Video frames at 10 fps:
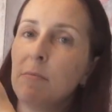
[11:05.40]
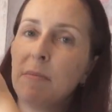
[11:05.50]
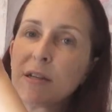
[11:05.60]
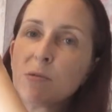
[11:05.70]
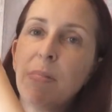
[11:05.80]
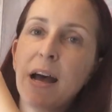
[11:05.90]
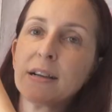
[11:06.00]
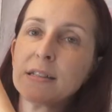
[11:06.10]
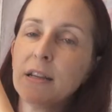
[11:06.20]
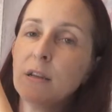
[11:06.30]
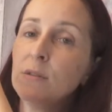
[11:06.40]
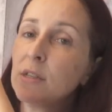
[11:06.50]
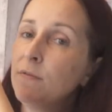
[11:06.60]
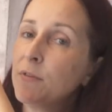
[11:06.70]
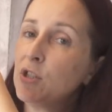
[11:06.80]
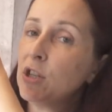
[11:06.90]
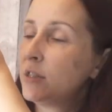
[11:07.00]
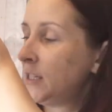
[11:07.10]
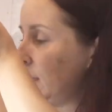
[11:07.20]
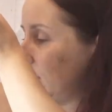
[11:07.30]
mesh bags, and I use them for
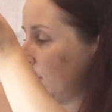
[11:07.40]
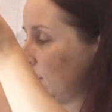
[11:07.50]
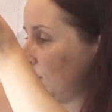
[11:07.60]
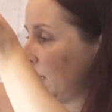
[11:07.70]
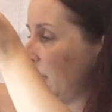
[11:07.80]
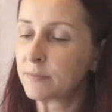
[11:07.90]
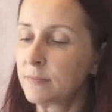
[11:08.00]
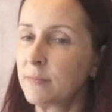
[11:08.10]
dirty laundry.